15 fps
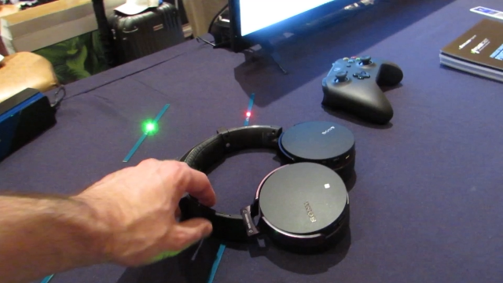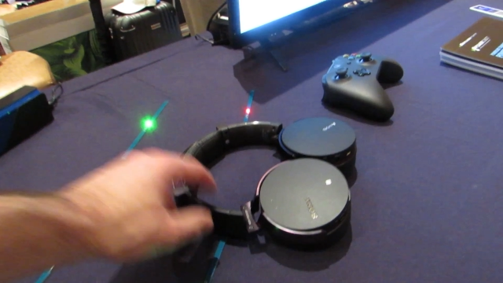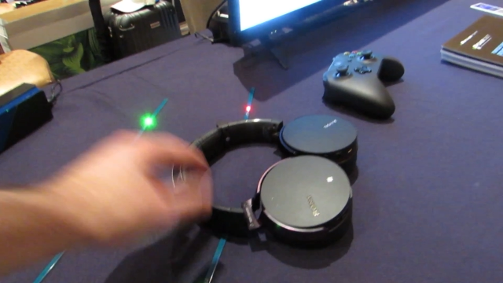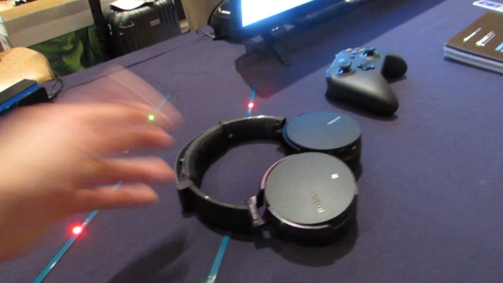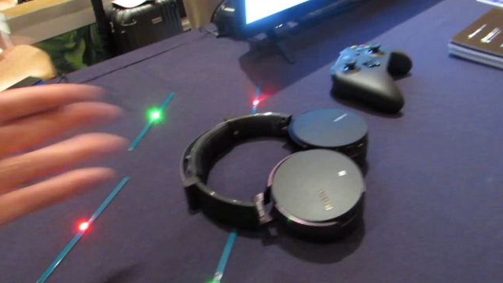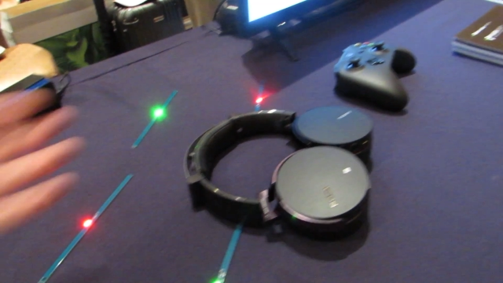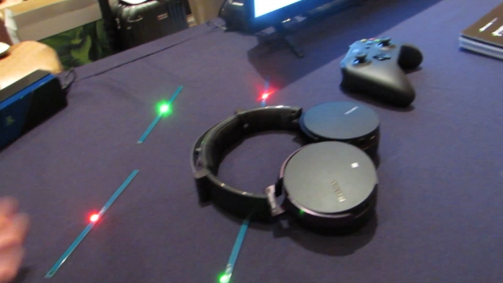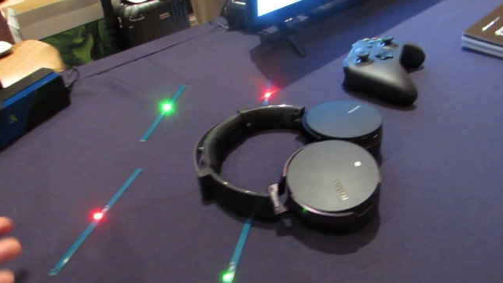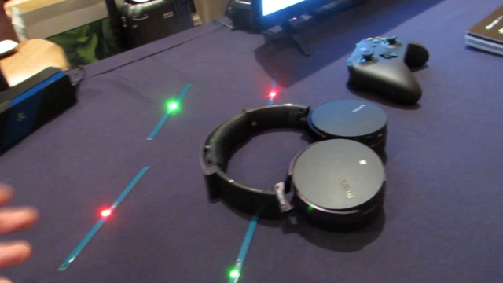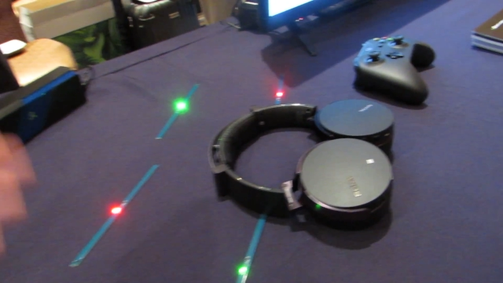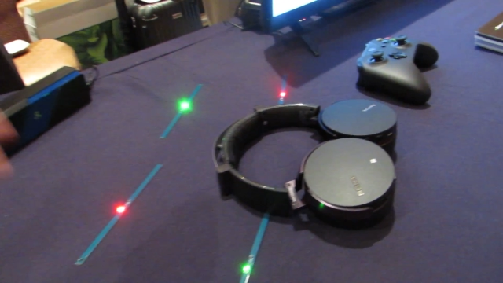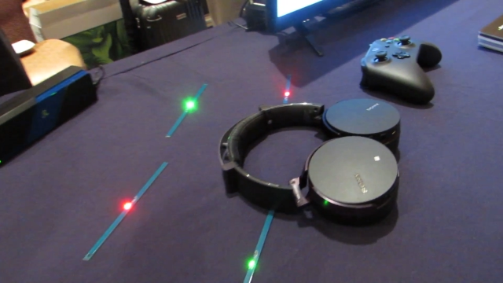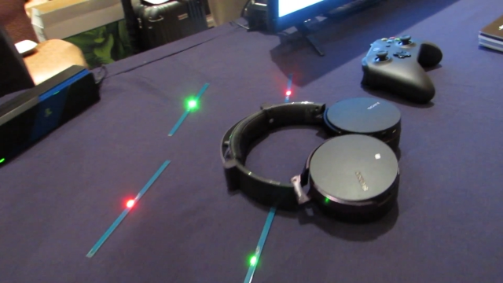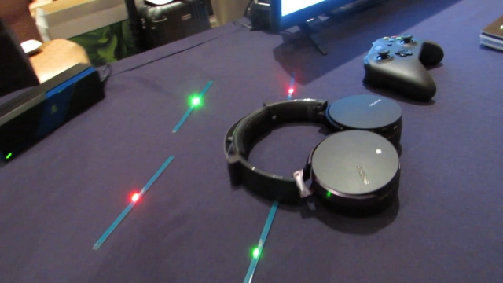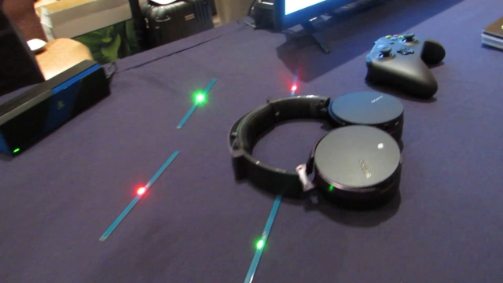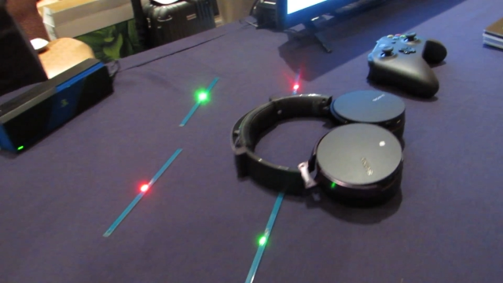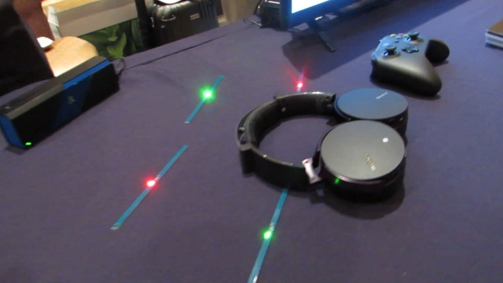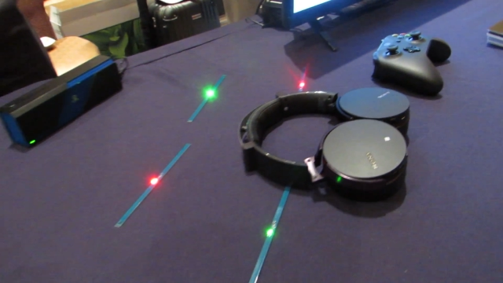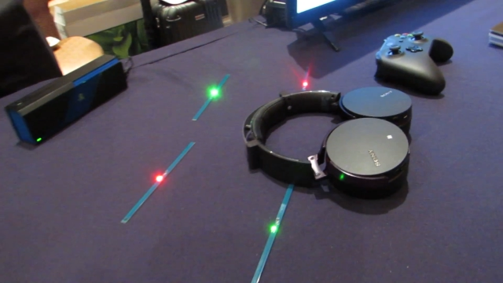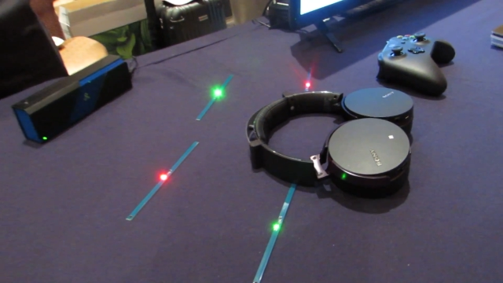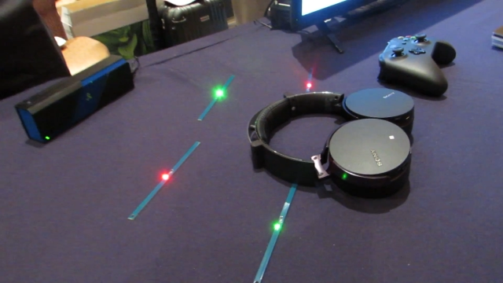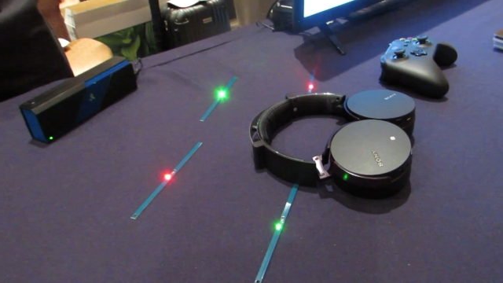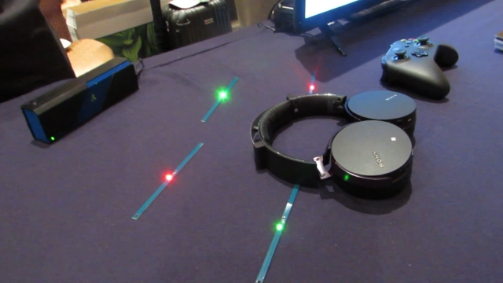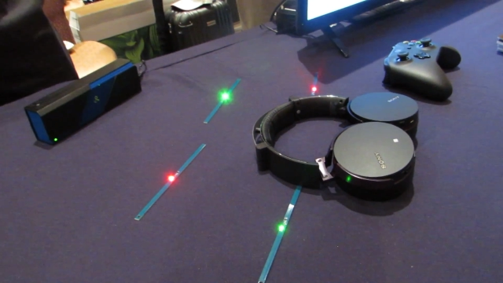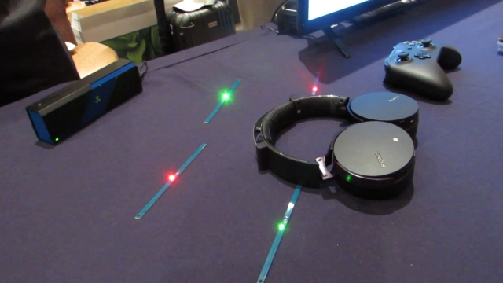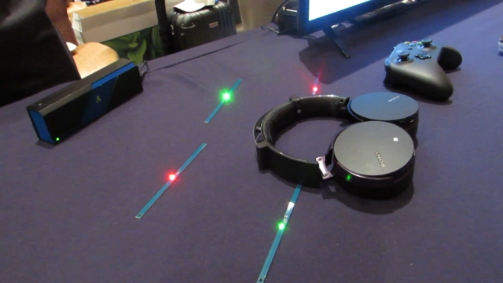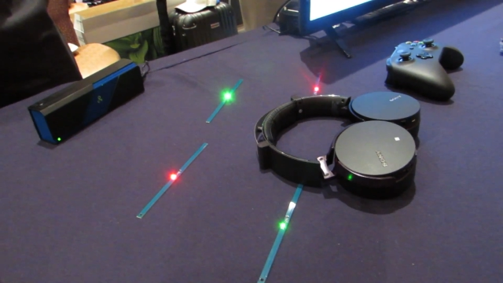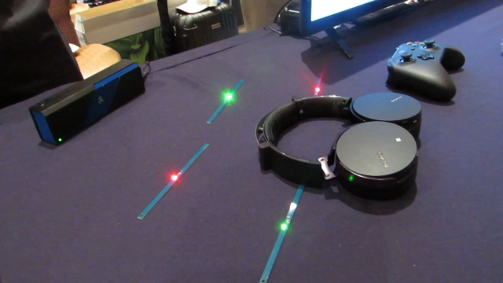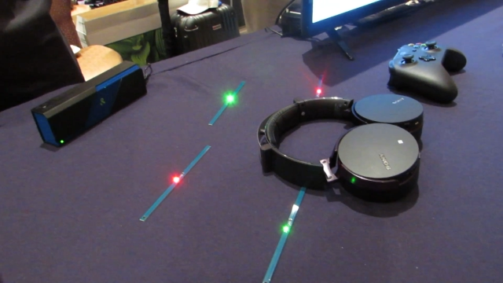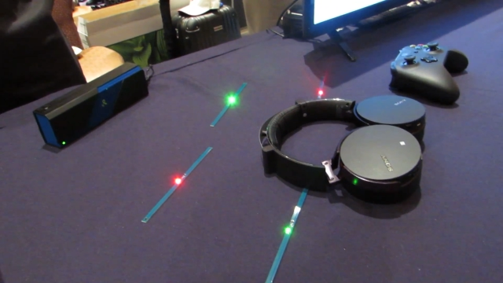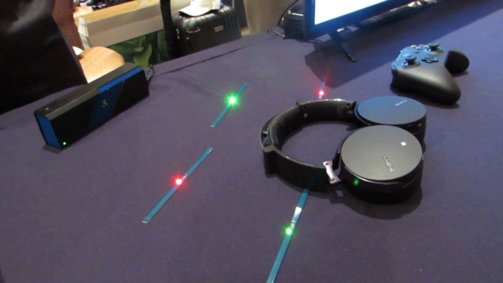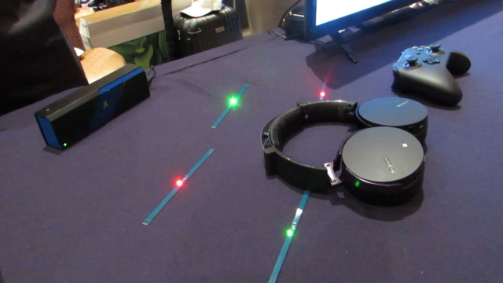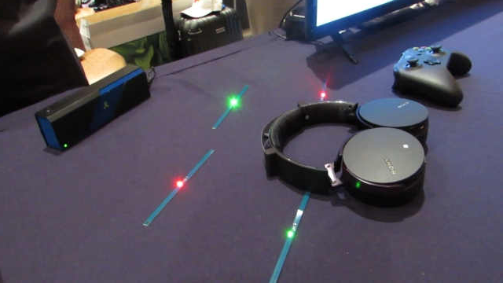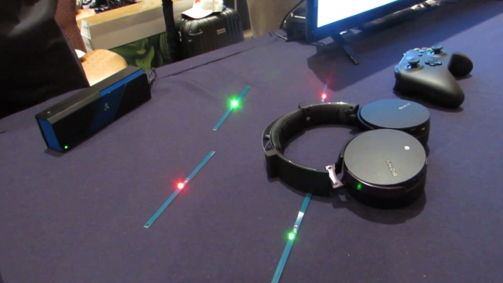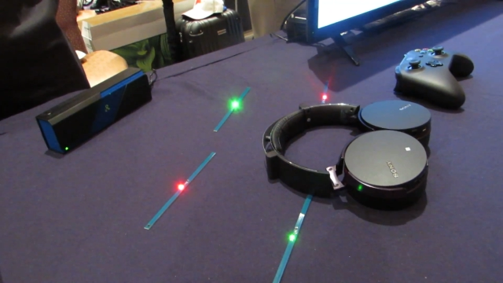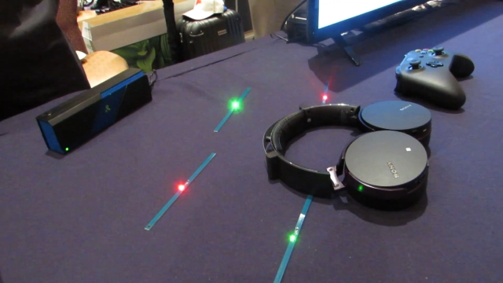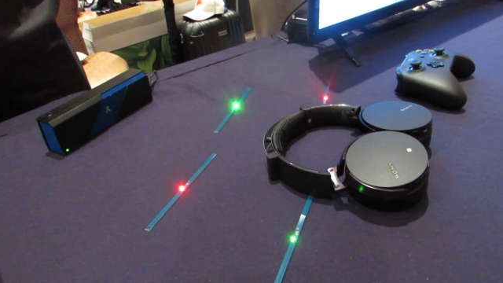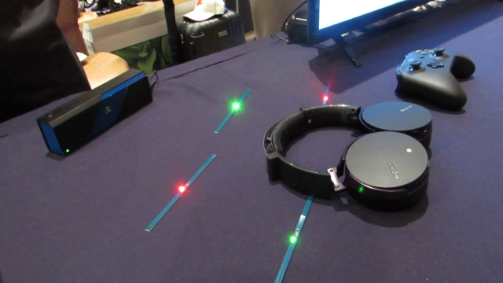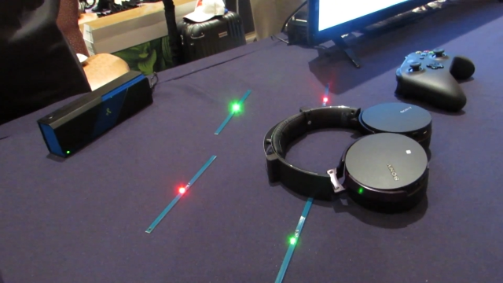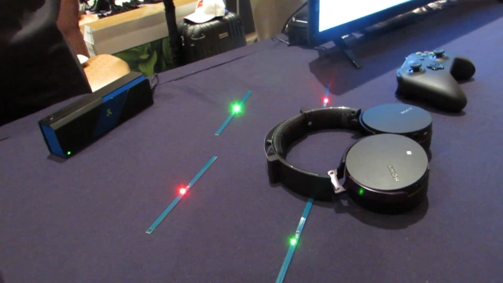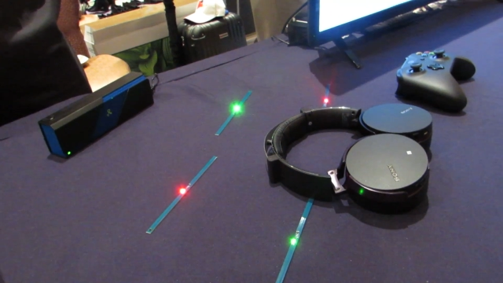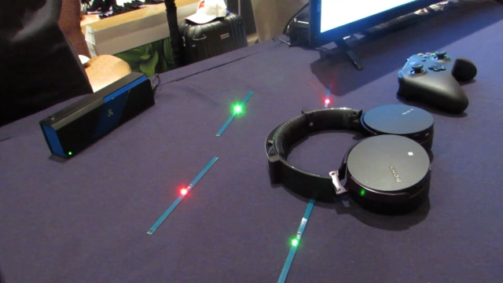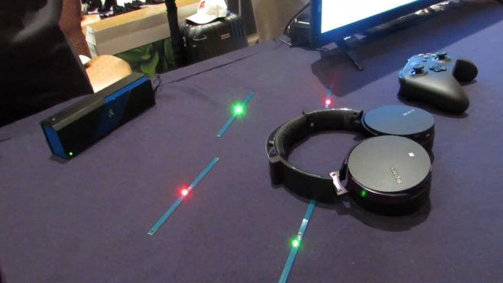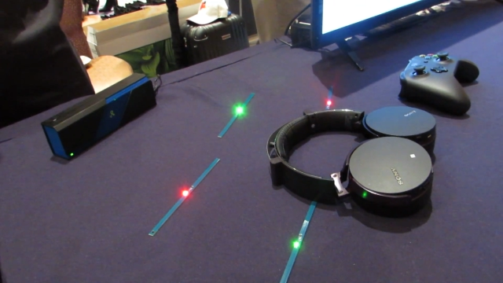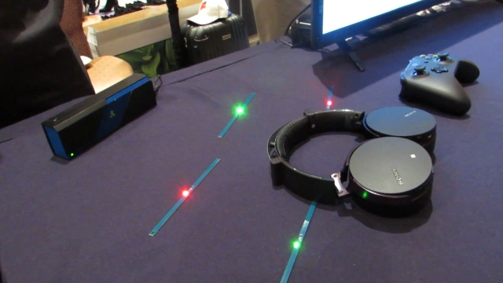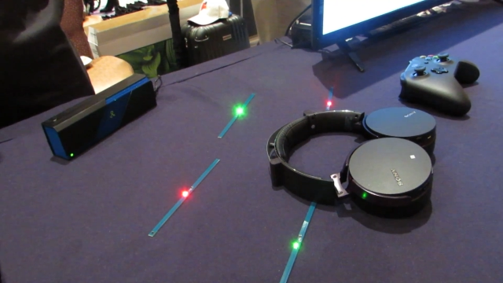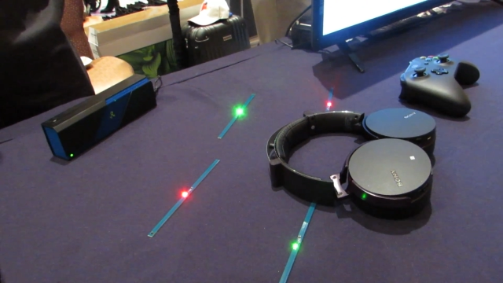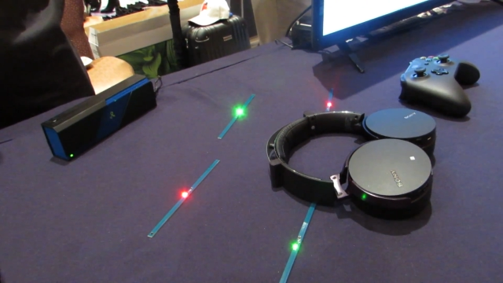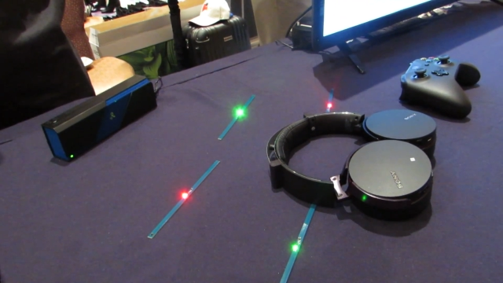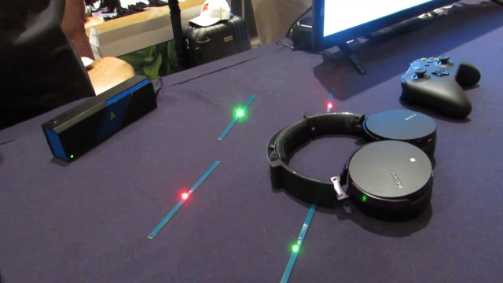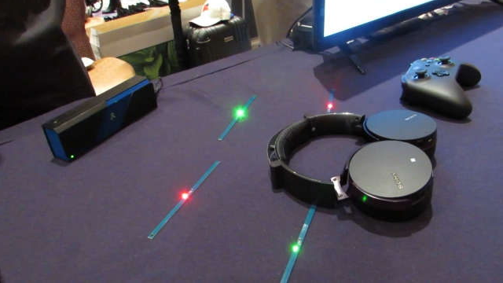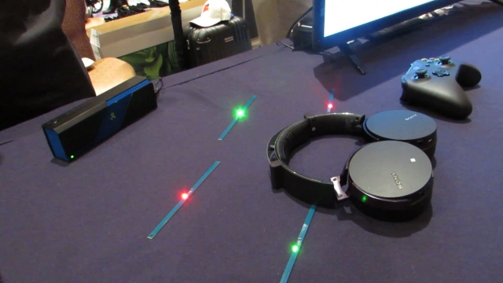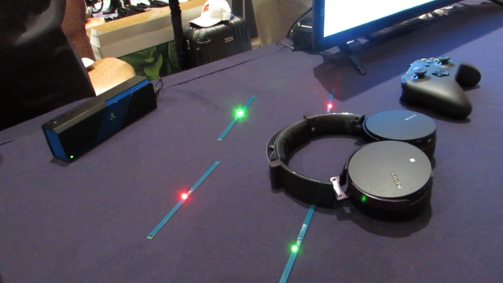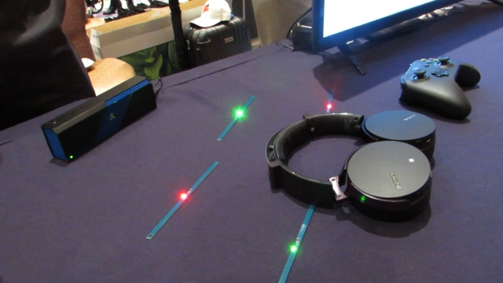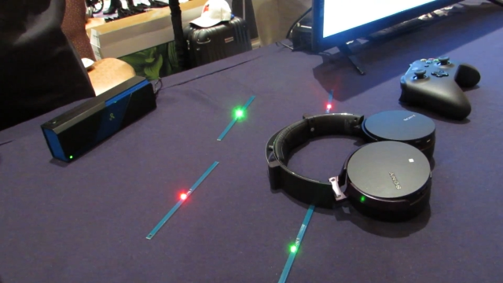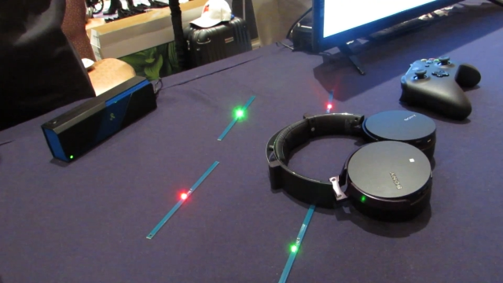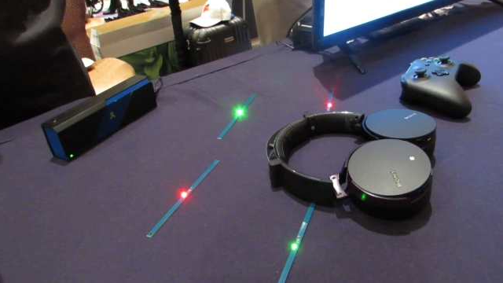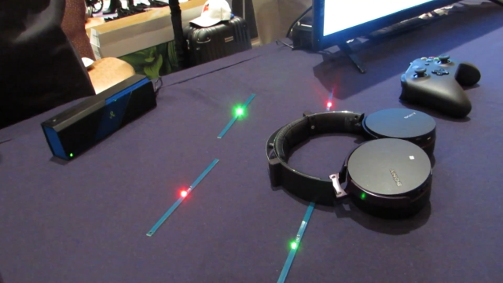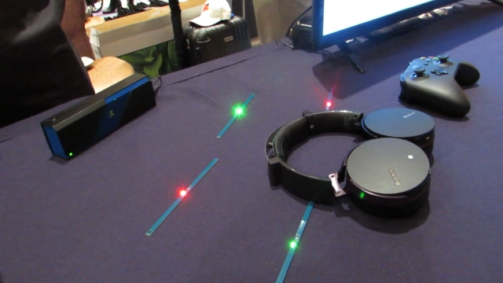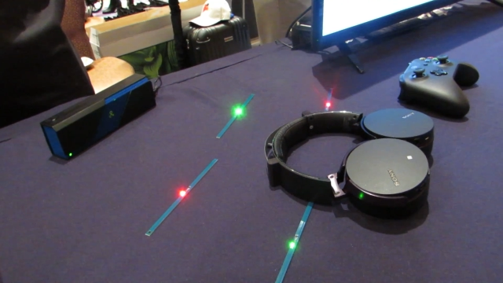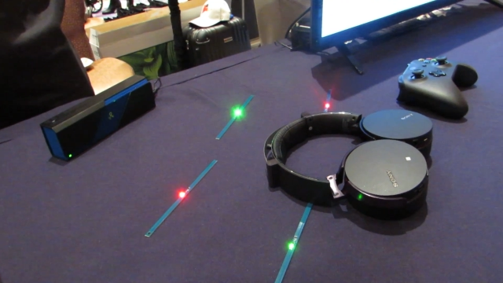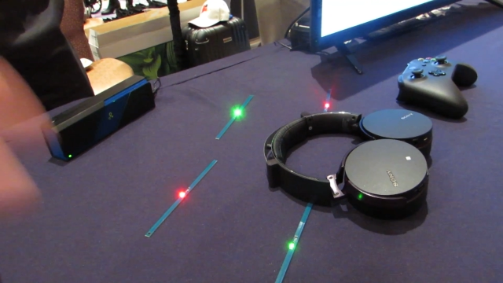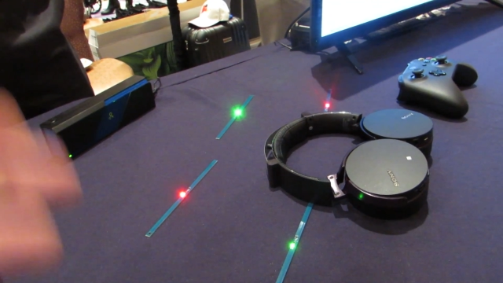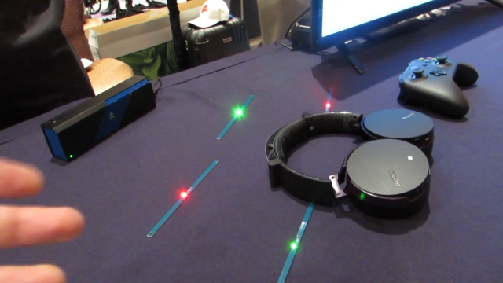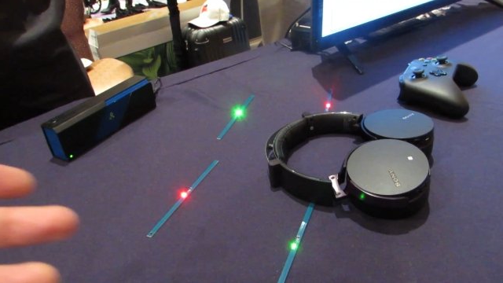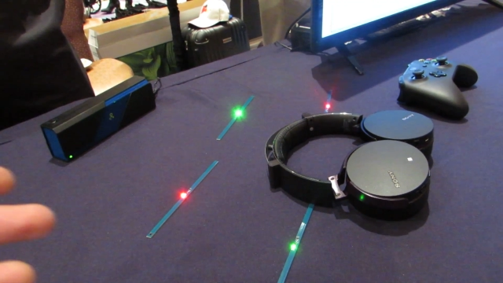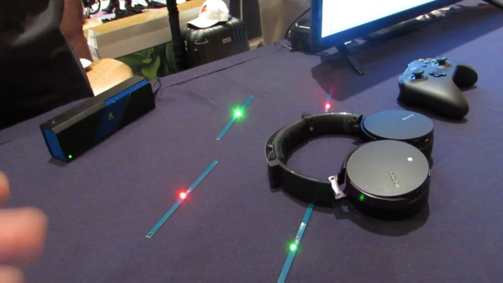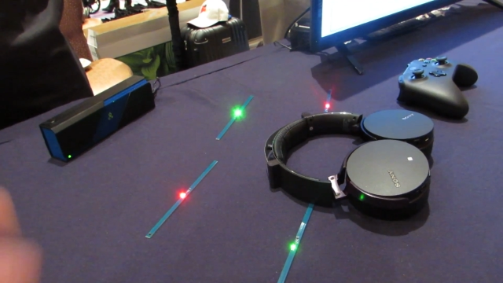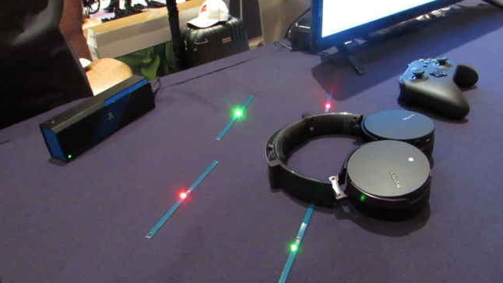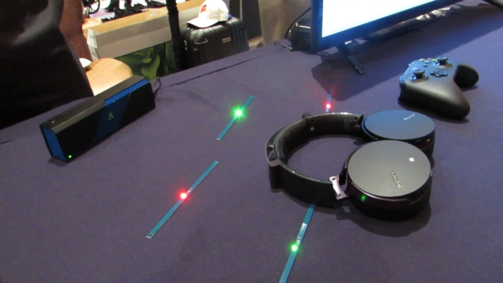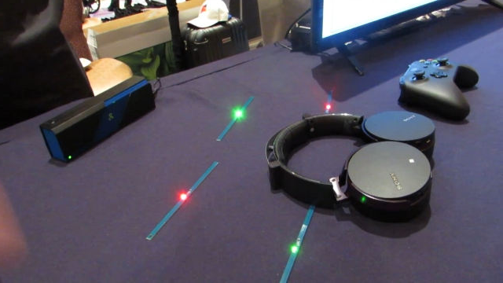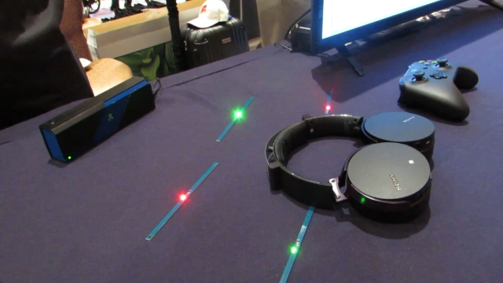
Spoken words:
Nobody's mouth can be seen.